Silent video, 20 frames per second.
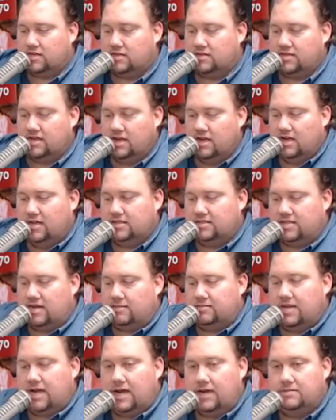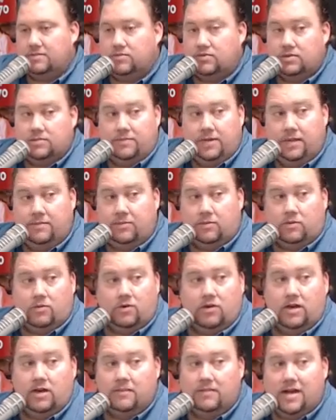Because sometimes what people
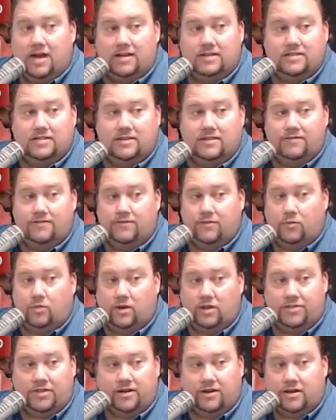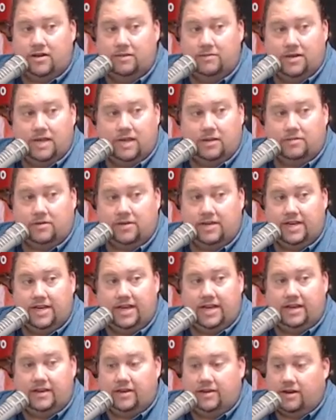worry about is if what they're going to be able to
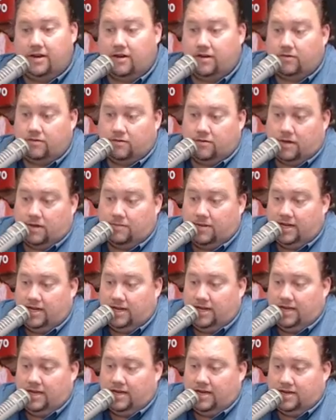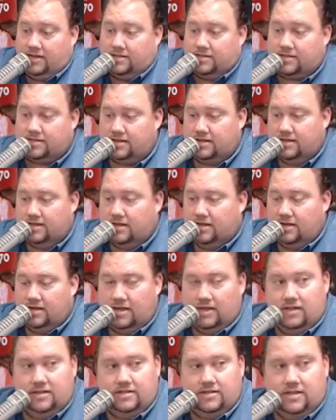eat, you know? I mean, eating is
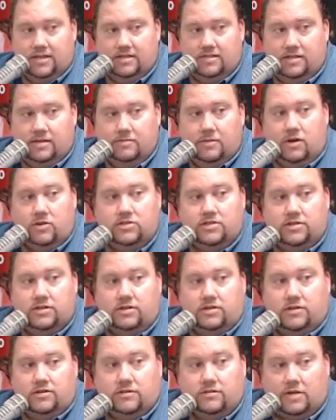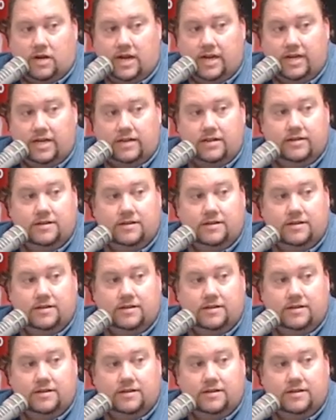emotional, right?